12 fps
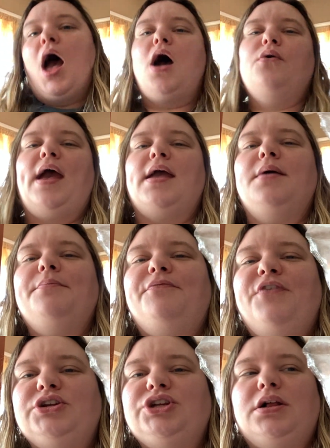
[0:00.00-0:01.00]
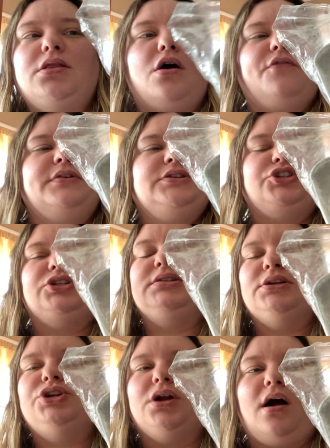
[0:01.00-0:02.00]
Okay, finishing a loaf is just
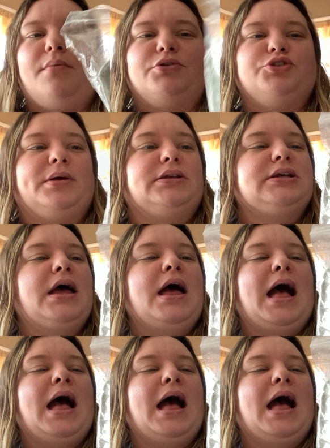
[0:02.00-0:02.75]
such an accomplishment.